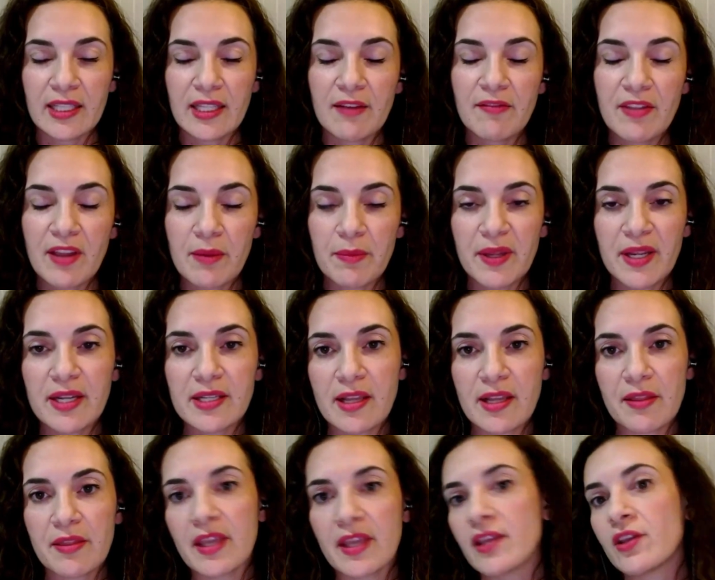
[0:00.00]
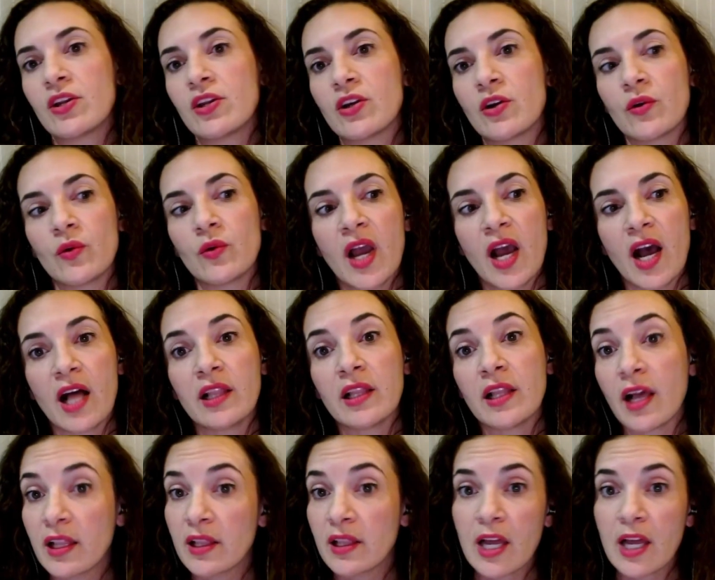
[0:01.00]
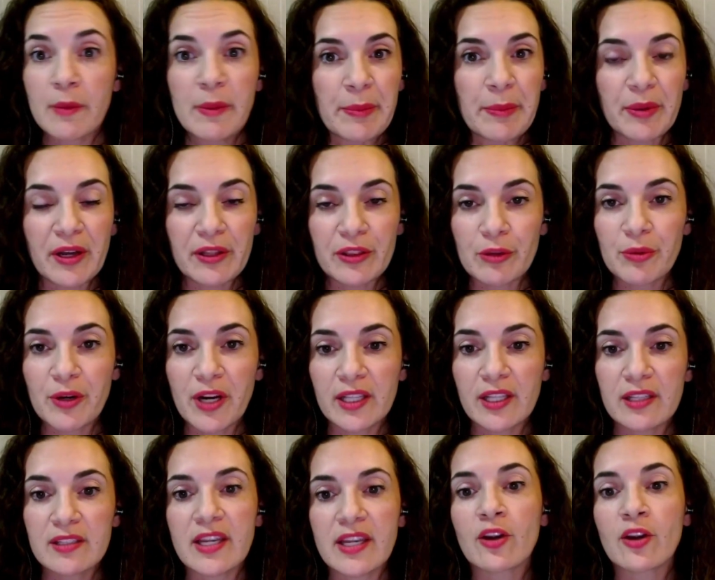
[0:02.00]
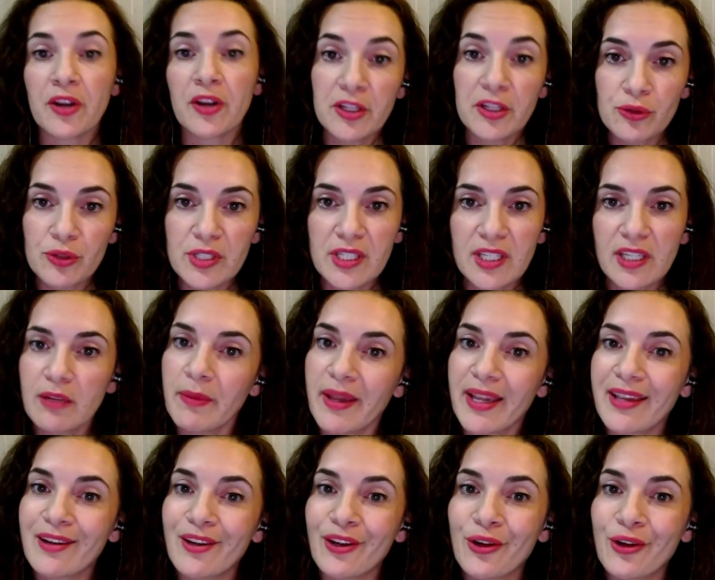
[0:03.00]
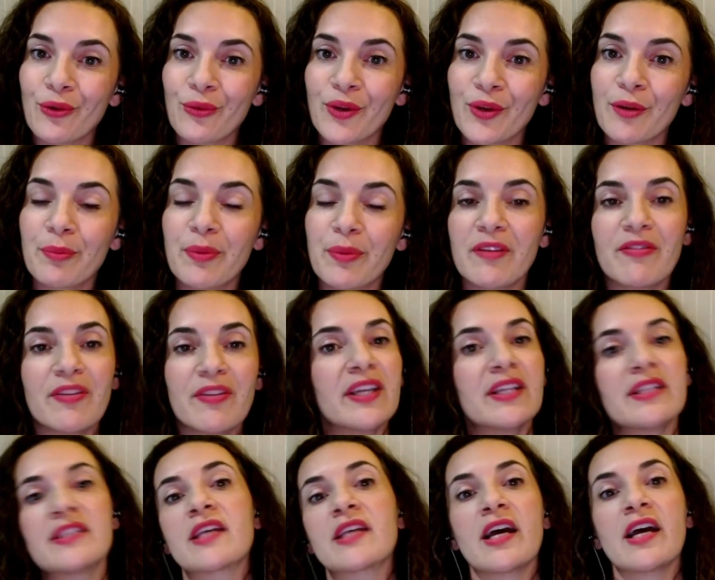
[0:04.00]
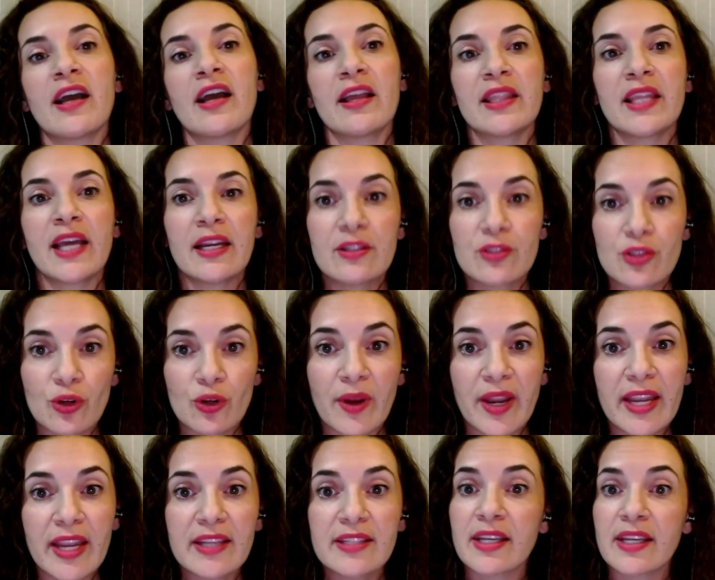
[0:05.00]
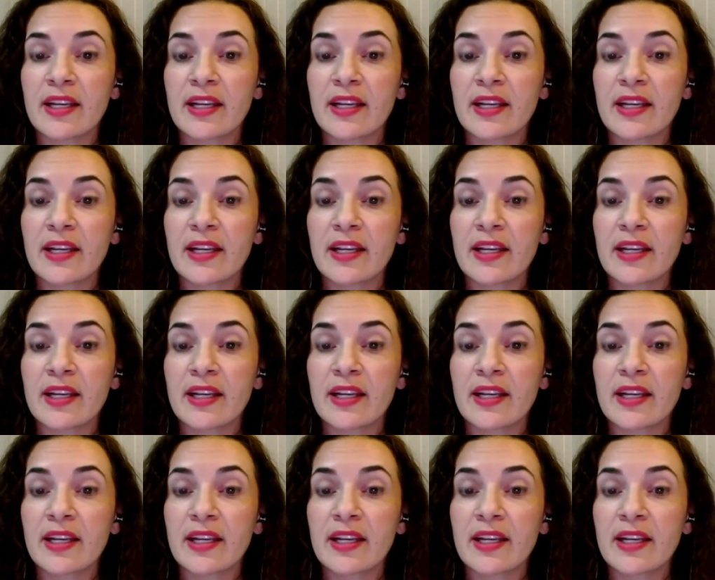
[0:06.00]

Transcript: love that, because I think, a lot of people out there probably listening are interested in making a career pivot, and that is great.